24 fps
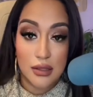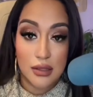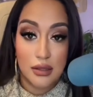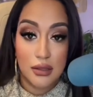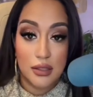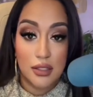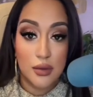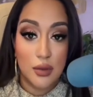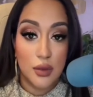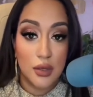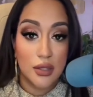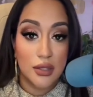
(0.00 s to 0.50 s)

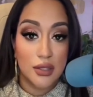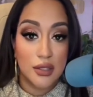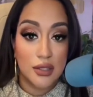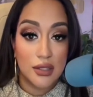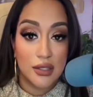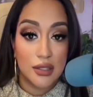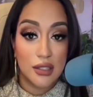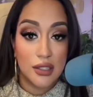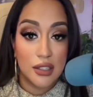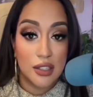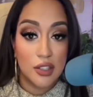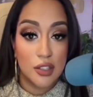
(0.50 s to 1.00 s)
This person's a
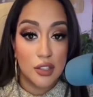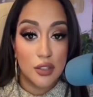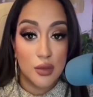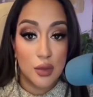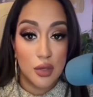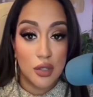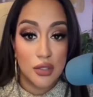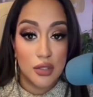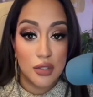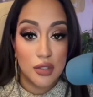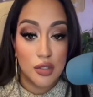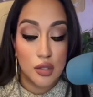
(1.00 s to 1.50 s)
snitch. This
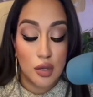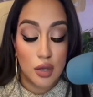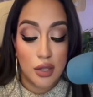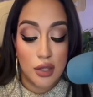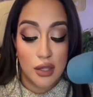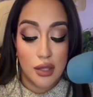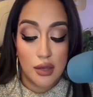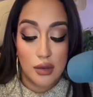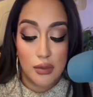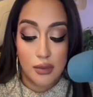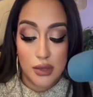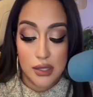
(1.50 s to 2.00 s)
person's talking
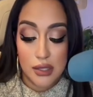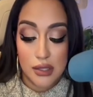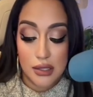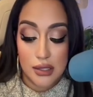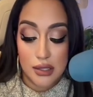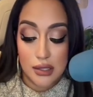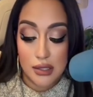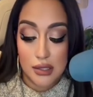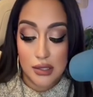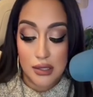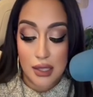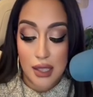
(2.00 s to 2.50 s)
your
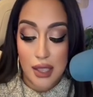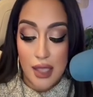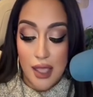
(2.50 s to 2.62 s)
business.